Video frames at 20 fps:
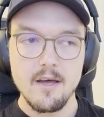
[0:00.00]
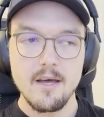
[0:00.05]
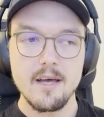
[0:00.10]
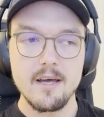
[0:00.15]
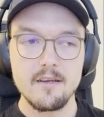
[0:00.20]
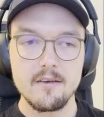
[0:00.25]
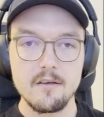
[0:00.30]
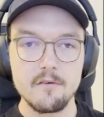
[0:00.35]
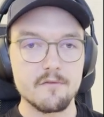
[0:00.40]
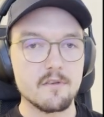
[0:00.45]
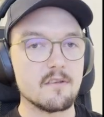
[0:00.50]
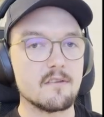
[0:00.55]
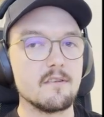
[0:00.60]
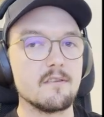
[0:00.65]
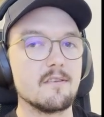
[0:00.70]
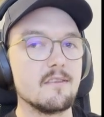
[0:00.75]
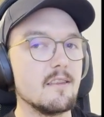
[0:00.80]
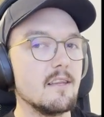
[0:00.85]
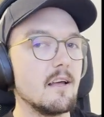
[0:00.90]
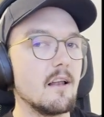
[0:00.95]
And if this
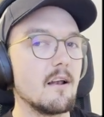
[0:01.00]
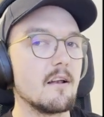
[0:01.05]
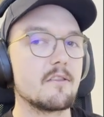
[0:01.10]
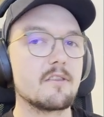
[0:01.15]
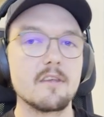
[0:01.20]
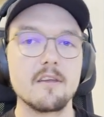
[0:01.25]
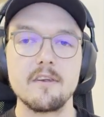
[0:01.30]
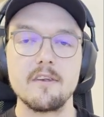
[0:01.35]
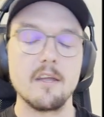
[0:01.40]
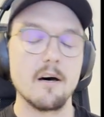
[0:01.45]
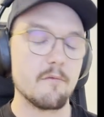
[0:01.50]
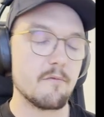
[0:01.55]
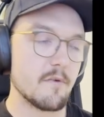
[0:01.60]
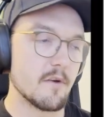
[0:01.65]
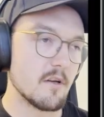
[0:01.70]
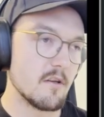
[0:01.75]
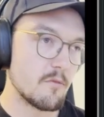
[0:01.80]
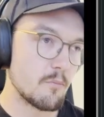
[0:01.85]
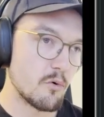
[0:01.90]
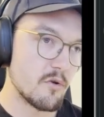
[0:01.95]
is nil, then
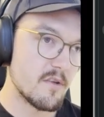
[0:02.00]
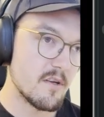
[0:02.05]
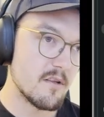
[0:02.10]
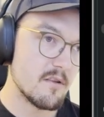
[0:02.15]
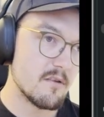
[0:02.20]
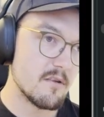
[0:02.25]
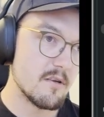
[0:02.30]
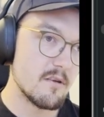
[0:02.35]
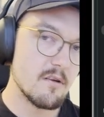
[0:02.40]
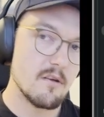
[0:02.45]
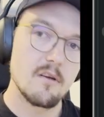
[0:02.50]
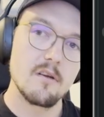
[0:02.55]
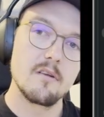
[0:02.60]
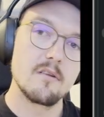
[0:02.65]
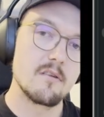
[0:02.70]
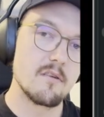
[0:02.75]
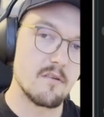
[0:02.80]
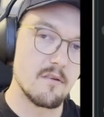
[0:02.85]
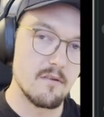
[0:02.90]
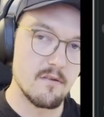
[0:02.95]
nothing is presented.
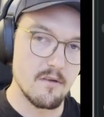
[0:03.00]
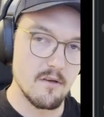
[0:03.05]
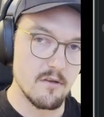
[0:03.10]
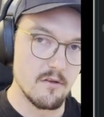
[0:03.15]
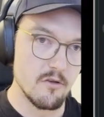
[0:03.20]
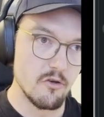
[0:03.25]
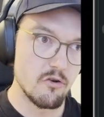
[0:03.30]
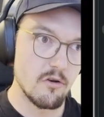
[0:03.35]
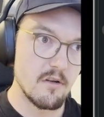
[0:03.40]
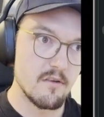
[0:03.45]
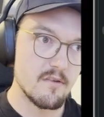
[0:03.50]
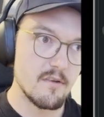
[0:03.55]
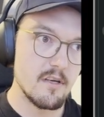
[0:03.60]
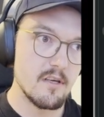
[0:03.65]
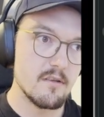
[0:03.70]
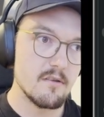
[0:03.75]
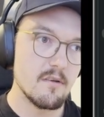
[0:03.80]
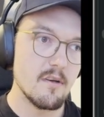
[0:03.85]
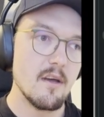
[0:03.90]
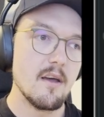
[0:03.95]
This is the initial
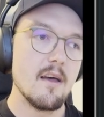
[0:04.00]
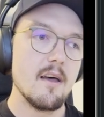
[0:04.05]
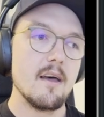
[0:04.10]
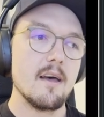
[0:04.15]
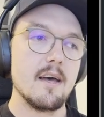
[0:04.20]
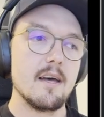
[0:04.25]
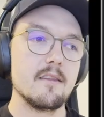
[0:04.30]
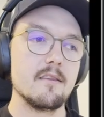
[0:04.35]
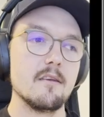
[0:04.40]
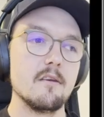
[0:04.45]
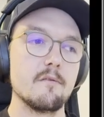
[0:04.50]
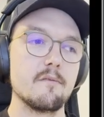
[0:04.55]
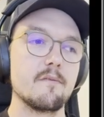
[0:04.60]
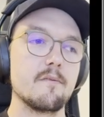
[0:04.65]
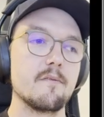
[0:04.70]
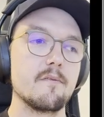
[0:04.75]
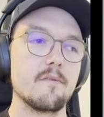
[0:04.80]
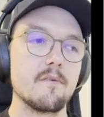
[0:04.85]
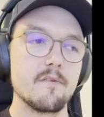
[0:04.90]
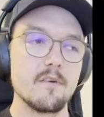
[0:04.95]
state. And
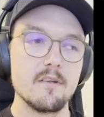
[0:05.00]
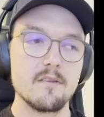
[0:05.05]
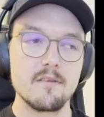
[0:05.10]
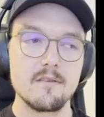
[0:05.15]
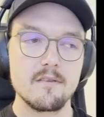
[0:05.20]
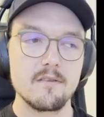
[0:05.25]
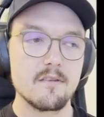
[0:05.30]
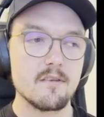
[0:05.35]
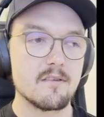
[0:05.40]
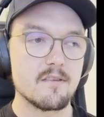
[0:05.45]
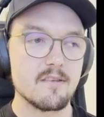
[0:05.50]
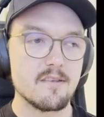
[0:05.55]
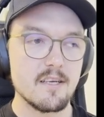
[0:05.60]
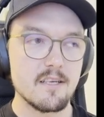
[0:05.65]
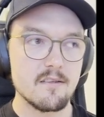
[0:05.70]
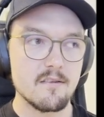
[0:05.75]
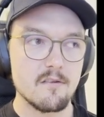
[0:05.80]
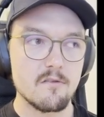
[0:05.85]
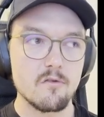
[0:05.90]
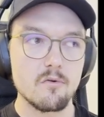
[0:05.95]
if it is
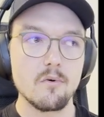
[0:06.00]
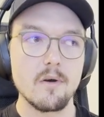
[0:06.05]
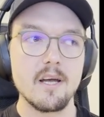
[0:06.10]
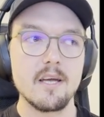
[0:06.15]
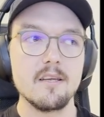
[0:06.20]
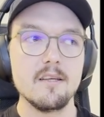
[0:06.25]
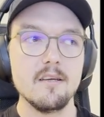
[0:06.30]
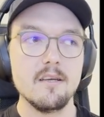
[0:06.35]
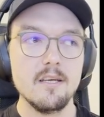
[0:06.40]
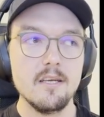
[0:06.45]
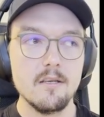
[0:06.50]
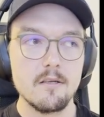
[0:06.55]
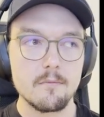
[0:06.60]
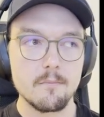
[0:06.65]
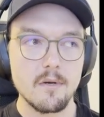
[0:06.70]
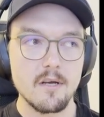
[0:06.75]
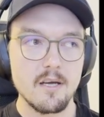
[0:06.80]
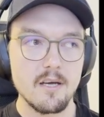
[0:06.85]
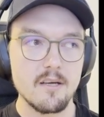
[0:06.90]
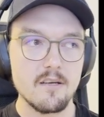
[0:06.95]
set to any
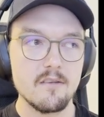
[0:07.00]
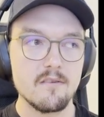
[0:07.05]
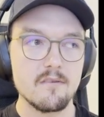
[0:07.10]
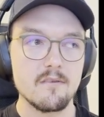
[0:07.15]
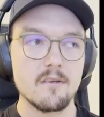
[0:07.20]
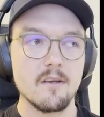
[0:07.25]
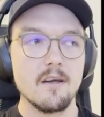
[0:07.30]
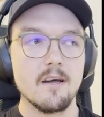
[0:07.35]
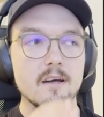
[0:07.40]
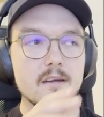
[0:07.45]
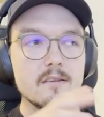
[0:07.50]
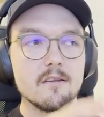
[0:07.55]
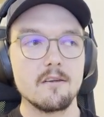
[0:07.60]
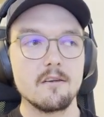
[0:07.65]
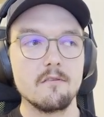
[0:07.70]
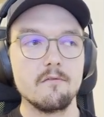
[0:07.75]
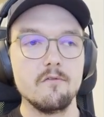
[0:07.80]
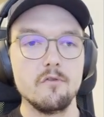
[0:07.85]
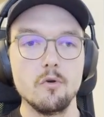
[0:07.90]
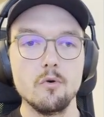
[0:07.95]
enum case, then
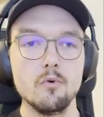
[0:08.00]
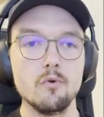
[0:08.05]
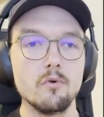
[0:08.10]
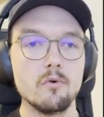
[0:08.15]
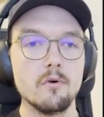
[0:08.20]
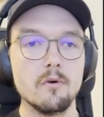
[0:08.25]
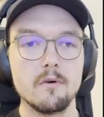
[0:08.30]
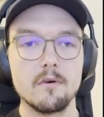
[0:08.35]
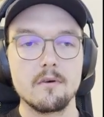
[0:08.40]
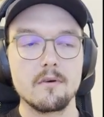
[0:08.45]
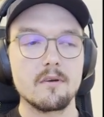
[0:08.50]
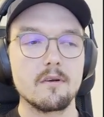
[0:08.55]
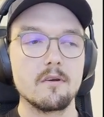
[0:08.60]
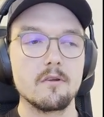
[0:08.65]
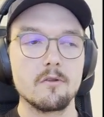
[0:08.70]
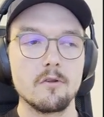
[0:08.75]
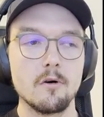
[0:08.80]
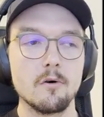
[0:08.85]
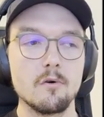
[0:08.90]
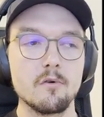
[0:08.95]
the view
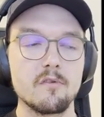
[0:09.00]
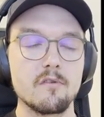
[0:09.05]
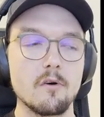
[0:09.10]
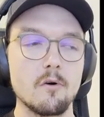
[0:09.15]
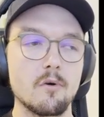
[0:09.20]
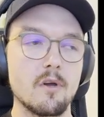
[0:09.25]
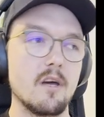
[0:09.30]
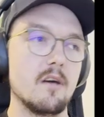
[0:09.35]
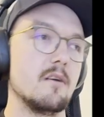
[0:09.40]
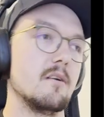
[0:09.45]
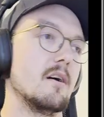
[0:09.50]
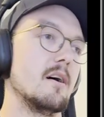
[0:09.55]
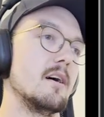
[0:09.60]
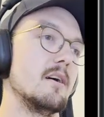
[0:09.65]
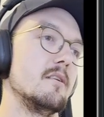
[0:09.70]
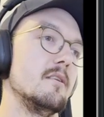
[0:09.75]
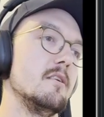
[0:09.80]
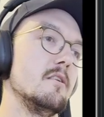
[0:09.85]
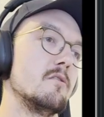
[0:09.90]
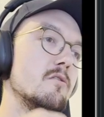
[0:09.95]
knows, okay, I
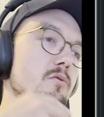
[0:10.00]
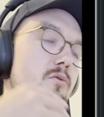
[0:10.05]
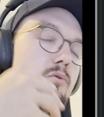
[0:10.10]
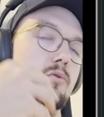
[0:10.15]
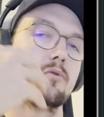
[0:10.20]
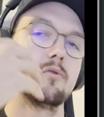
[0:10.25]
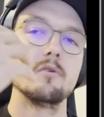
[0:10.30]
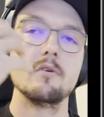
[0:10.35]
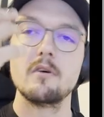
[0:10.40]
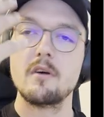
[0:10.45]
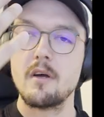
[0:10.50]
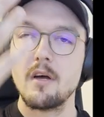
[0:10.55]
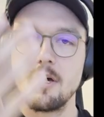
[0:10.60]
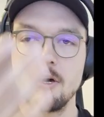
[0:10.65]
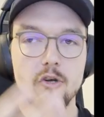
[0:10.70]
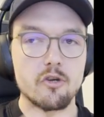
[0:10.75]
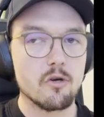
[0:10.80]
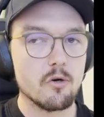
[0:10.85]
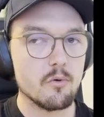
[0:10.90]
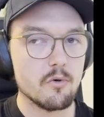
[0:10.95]
need to
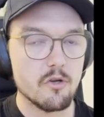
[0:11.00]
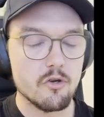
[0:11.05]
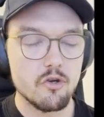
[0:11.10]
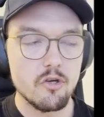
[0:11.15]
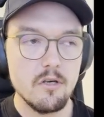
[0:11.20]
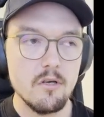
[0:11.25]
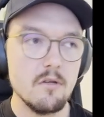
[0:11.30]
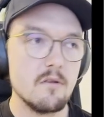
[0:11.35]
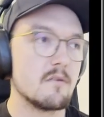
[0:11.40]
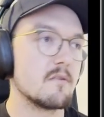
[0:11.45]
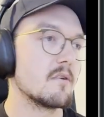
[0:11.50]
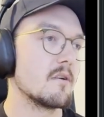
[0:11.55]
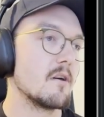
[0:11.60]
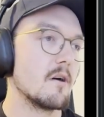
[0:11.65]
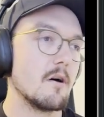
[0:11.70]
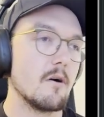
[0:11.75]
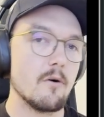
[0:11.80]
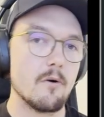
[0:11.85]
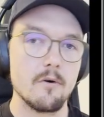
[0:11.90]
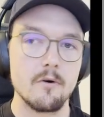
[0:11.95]
show the sheet
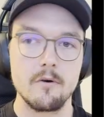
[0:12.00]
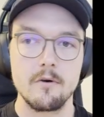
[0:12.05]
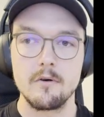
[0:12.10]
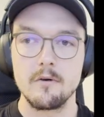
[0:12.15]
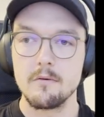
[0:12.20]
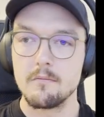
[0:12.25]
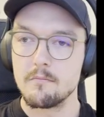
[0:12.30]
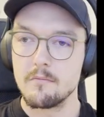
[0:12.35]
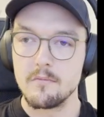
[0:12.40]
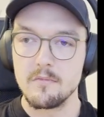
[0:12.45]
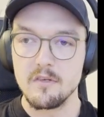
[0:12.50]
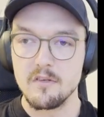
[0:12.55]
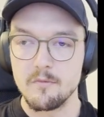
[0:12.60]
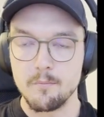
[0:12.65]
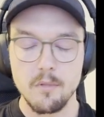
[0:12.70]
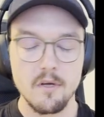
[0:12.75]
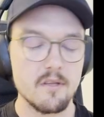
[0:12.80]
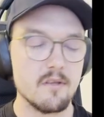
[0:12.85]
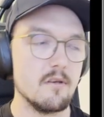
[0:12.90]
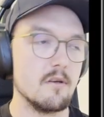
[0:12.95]
or
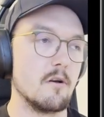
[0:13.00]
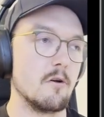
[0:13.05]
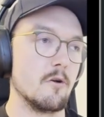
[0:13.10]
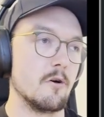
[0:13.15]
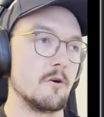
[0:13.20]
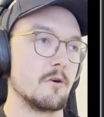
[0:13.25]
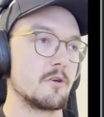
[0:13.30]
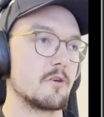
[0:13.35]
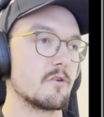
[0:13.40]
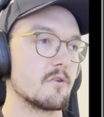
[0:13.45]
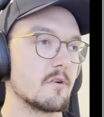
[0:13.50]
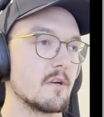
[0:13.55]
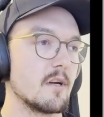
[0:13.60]
display the alert.